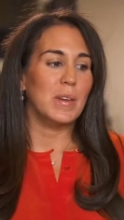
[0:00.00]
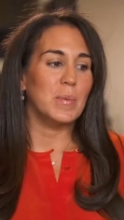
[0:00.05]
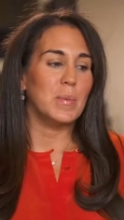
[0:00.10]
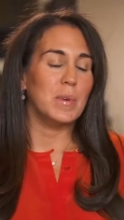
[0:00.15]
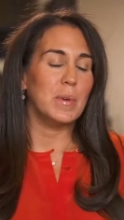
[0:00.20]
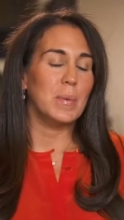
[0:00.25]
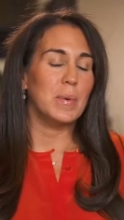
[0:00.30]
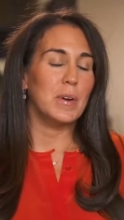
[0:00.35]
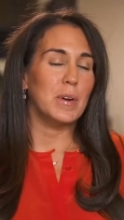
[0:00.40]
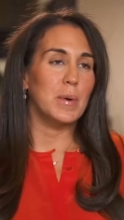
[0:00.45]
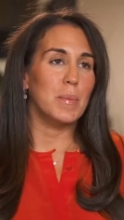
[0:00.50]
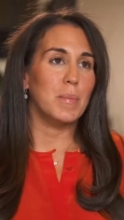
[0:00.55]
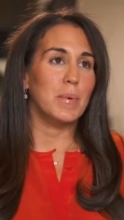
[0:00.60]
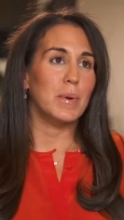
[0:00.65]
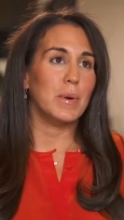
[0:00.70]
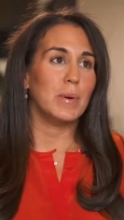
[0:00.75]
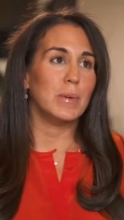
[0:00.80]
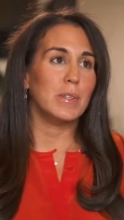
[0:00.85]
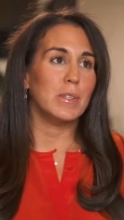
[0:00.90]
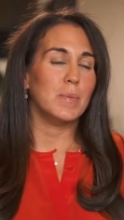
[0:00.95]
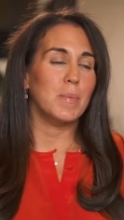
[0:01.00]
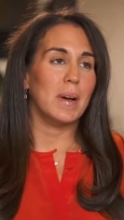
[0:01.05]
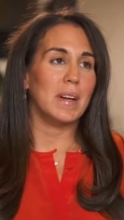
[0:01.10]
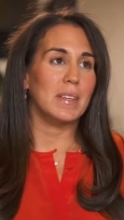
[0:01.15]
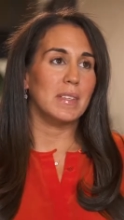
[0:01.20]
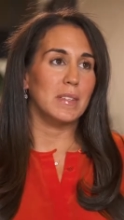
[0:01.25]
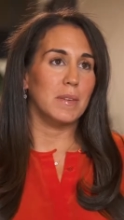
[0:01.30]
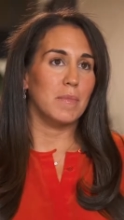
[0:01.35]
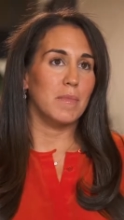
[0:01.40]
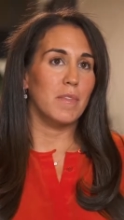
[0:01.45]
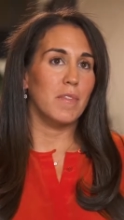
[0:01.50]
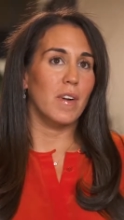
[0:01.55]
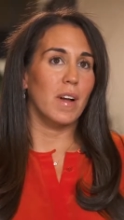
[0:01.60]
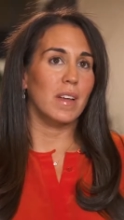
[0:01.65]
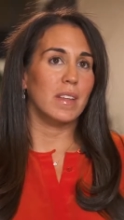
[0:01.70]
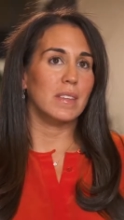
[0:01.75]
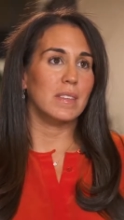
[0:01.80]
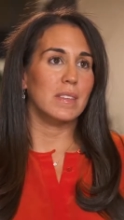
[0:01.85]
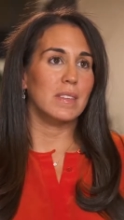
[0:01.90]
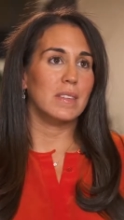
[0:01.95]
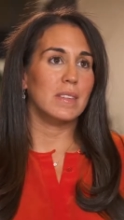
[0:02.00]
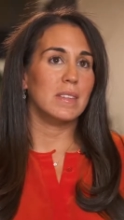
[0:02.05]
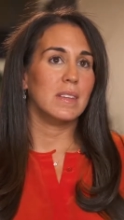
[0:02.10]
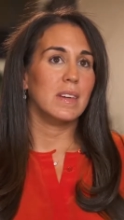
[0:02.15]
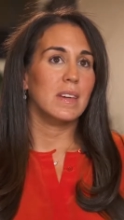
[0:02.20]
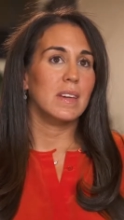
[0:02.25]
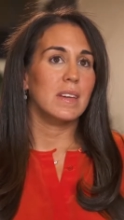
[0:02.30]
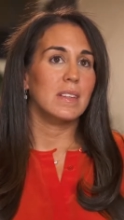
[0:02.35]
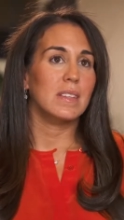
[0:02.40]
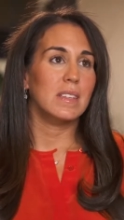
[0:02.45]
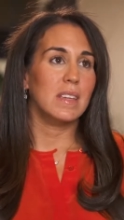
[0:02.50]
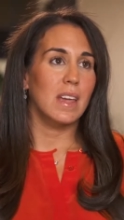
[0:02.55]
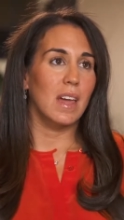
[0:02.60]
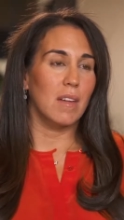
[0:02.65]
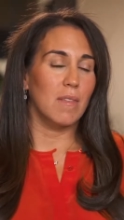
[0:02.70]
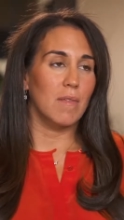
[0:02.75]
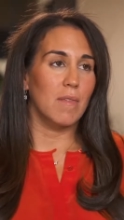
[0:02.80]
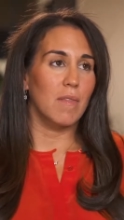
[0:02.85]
and we were approached by some friends to get